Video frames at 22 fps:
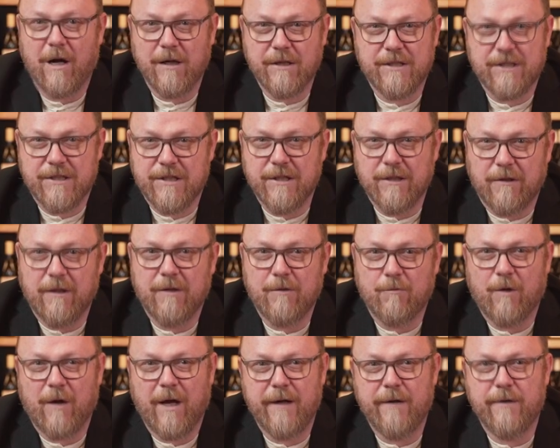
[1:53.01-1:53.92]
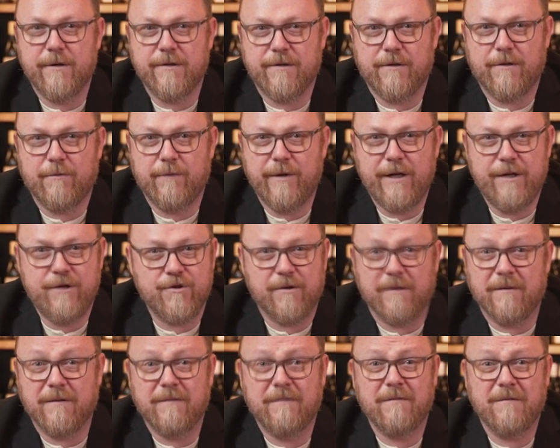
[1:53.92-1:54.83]
are still on the wineries of the
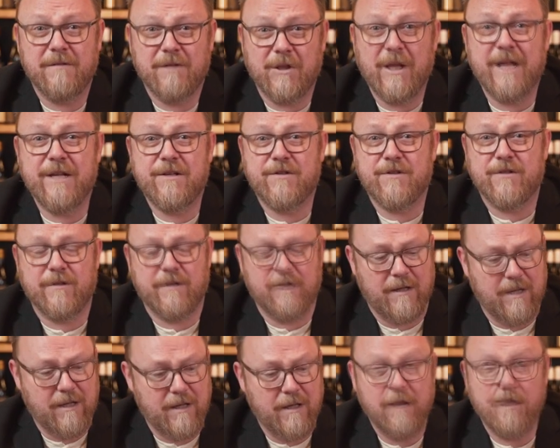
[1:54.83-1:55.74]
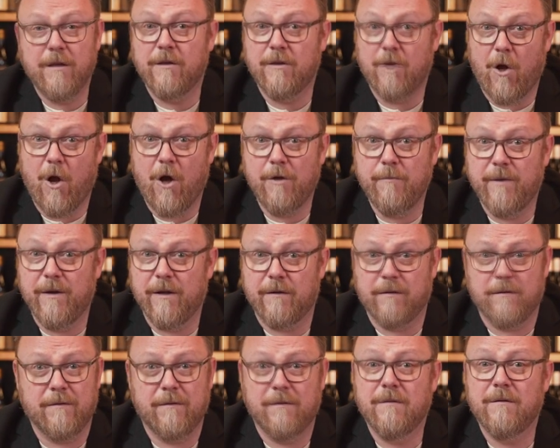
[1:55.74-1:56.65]
region Glaetzer,
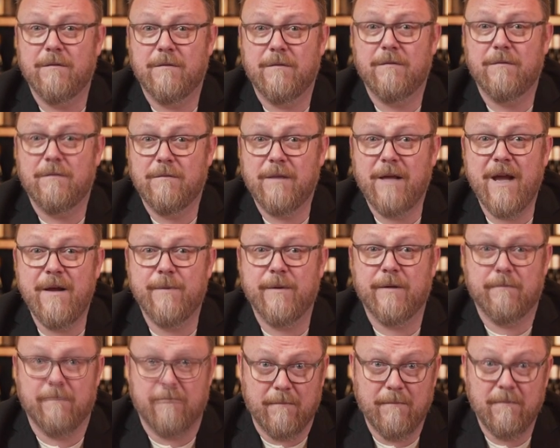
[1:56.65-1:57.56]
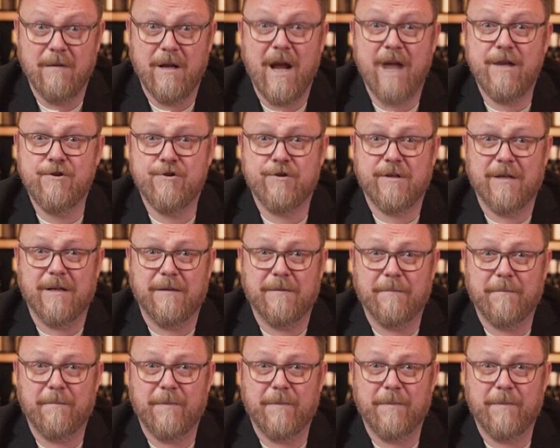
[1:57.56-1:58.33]
Langmeil, Lehmann, Henschke.